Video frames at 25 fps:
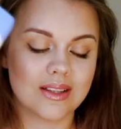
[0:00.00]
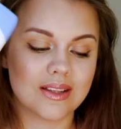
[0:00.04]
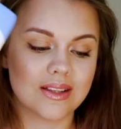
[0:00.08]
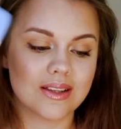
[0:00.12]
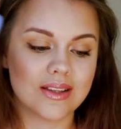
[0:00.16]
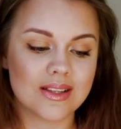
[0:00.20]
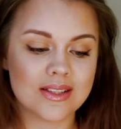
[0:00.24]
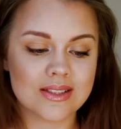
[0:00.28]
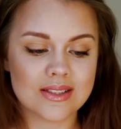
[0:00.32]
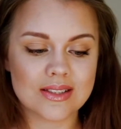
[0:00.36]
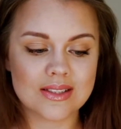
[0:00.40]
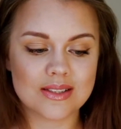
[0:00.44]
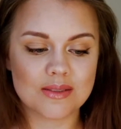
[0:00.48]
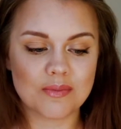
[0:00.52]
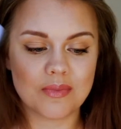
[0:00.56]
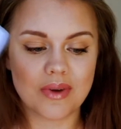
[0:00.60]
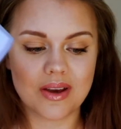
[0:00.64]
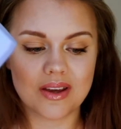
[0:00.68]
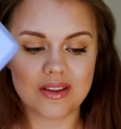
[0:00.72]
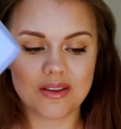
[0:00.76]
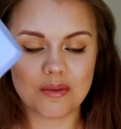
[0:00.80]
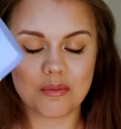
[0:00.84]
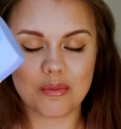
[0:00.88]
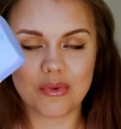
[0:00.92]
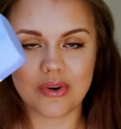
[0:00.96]
This is
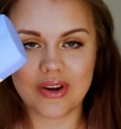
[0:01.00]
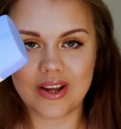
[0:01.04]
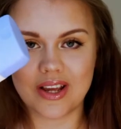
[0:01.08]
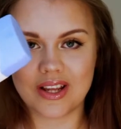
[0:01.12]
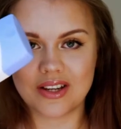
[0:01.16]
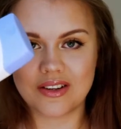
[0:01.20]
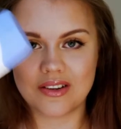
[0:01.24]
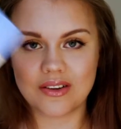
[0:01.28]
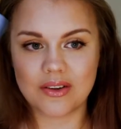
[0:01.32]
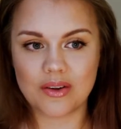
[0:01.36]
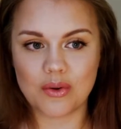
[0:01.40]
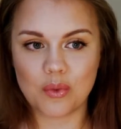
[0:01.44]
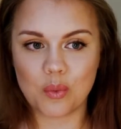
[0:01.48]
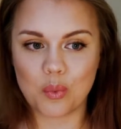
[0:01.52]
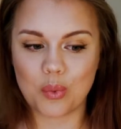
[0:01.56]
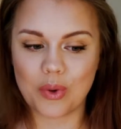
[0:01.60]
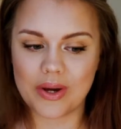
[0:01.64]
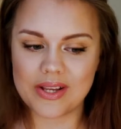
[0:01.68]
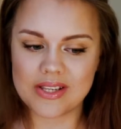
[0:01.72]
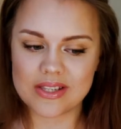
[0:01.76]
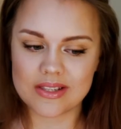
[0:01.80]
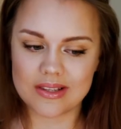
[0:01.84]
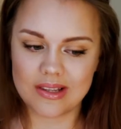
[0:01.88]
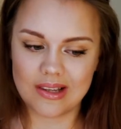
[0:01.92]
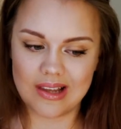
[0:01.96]
by the brand
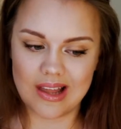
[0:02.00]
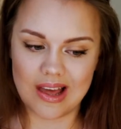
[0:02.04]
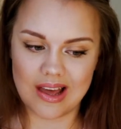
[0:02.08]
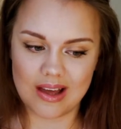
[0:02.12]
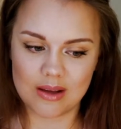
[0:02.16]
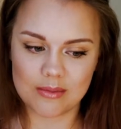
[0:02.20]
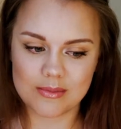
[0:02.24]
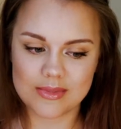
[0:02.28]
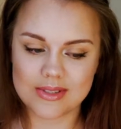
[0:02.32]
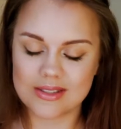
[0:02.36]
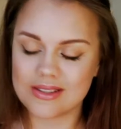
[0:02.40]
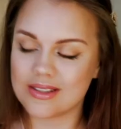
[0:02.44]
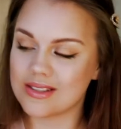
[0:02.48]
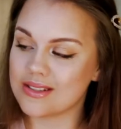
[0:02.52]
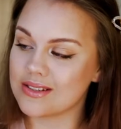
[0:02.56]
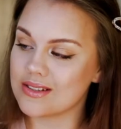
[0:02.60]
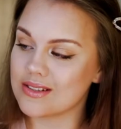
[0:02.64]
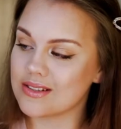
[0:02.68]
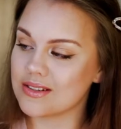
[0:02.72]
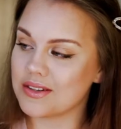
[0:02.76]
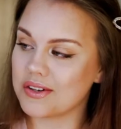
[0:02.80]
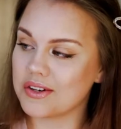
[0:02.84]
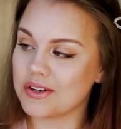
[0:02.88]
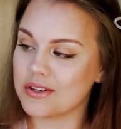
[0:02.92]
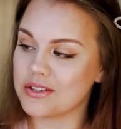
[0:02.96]
West Labs. This
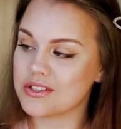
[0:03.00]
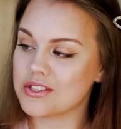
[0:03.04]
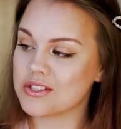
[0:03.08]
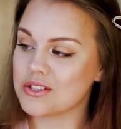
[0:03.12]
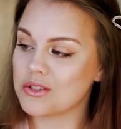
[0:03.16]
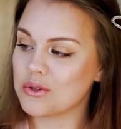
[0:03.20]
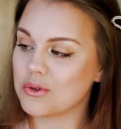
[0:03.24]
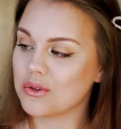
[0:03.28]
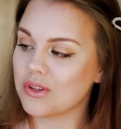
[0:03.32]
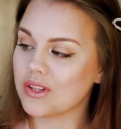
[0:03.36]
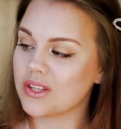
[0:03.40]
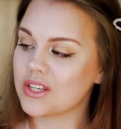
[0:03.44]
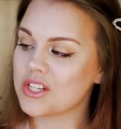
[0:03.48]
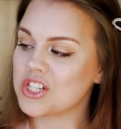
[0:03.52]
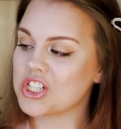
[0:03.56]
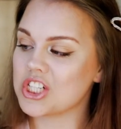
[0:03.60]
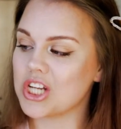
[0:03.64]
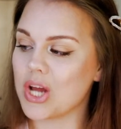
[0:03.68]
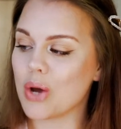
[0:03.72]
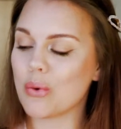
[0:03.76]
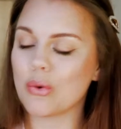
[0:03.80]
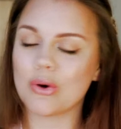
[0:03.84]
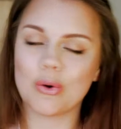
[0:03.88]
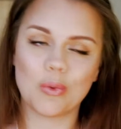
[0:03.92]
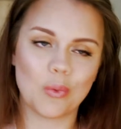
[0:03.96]
is their soothing
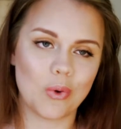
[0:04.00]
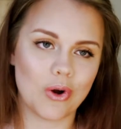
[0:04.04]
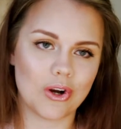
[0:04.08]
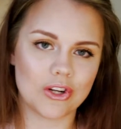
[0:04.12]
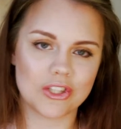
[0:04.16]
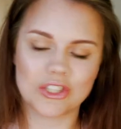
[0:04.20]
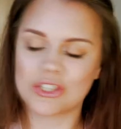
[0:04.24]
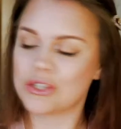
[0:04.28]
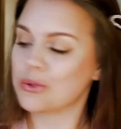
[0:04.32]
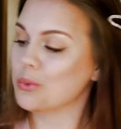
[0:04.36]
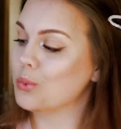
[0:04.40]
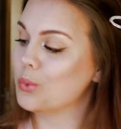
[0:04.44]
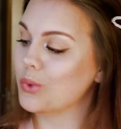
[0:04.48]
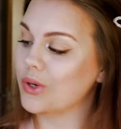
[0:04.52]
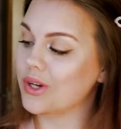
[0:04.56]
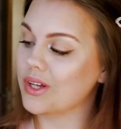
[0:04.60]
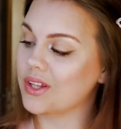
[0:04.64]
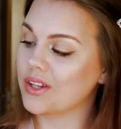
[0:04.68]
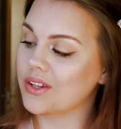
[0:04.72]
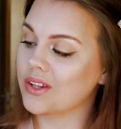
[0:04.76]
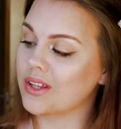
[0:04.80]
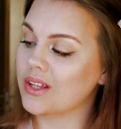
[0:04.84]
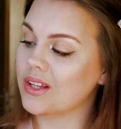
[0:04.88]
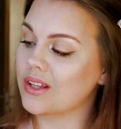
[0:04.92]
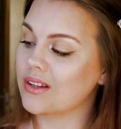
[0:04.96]
shower wash
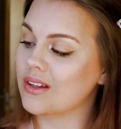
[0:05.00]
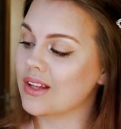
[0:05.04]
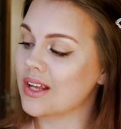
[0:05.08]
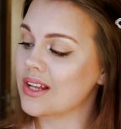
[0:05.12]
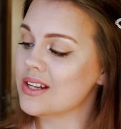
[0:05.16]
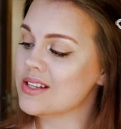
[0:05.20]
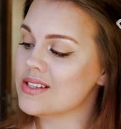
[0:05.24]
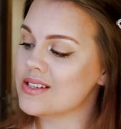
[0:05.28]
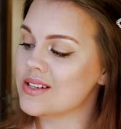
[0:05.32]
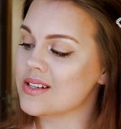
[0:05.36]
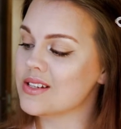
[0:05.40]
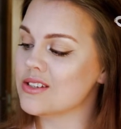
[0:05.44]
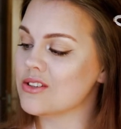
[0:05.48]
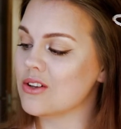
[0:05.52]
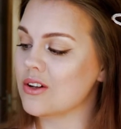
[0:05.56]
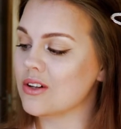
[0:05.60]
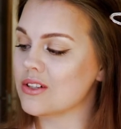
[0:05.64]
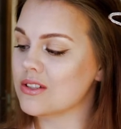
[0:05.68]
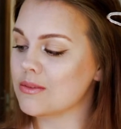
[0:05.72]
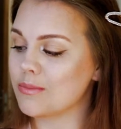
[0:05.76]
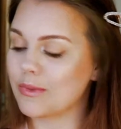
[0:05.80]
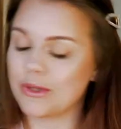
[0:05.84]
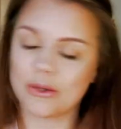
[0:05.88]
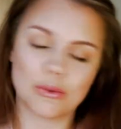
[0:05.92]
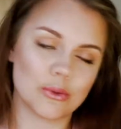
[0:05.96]
with Dead Sea
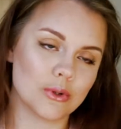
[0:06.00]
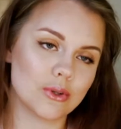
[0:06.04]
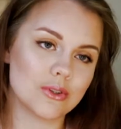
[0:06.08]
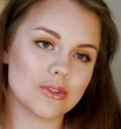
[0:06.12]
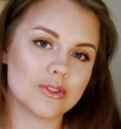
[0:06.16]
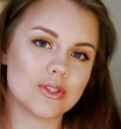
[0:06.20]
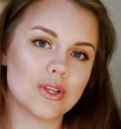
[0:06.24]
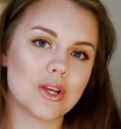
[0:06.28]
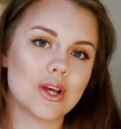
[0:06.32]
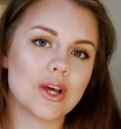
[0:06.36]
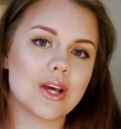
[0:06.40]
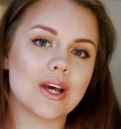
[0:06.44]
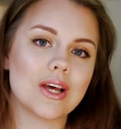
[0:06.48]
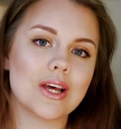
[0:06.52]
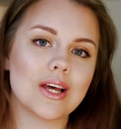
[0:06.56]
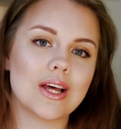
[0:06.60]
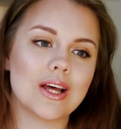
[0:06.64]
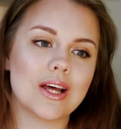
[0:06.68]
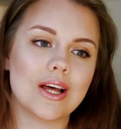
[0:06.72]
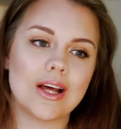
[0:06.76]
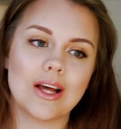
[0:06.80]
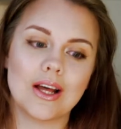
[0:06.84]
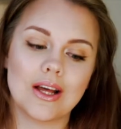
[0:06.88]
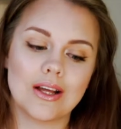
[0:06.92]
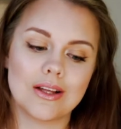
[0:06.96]
Salt minerals,
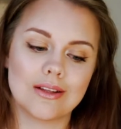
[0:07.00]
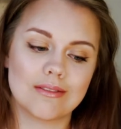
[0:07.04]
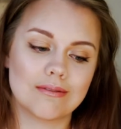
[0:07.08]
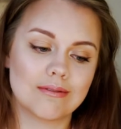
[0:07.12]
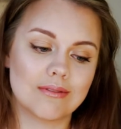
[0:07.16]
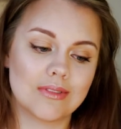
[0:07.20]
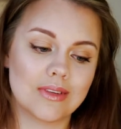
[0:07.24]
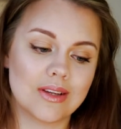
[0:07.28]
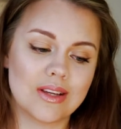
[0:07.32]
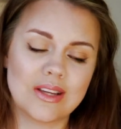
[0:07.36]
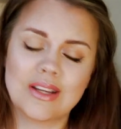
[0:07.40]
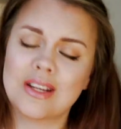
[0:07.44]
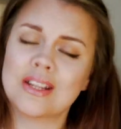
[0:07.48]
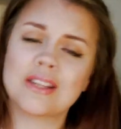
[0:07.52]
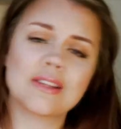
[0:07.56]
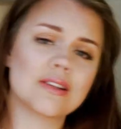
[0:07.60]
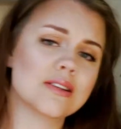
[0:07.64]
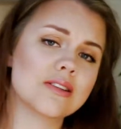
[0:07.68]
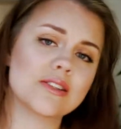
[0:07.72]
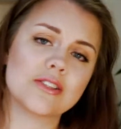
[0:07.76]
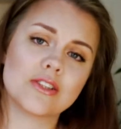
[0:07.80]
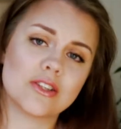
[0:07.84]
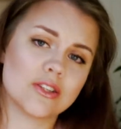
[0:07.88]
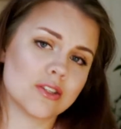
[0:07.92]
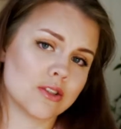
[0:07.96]
and it
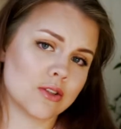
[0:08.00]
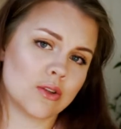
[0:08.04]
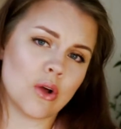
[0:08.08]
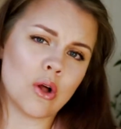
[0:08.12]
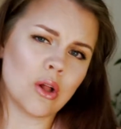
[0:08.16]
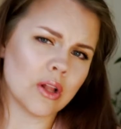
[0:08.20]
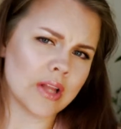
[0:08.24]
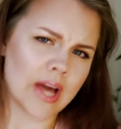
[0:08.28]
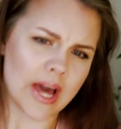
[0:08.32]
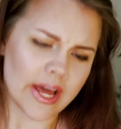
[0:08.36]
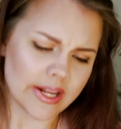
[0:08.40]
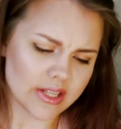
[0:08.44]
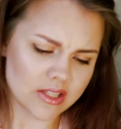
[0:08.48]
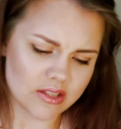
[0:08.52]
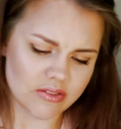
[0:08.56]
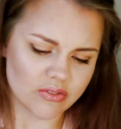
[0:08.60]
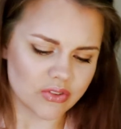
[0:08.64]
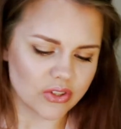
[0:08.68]
is just all kinds of